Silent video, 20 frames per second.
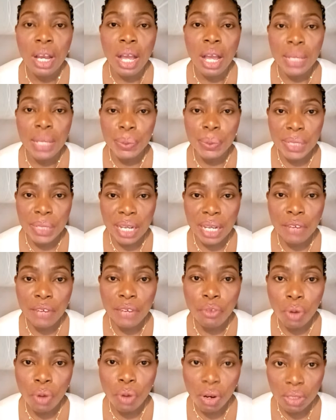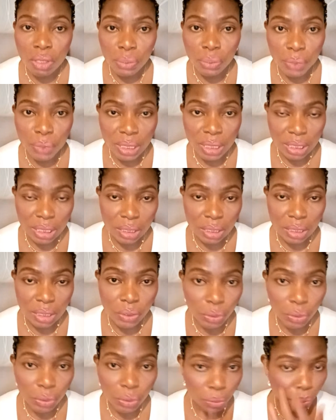especially for us when they this
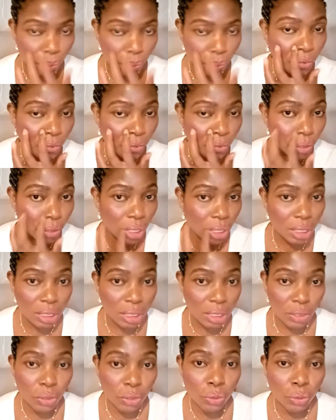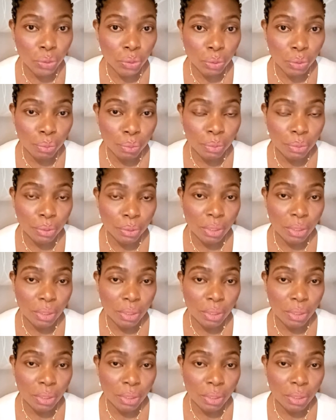Europe, if you did this Europe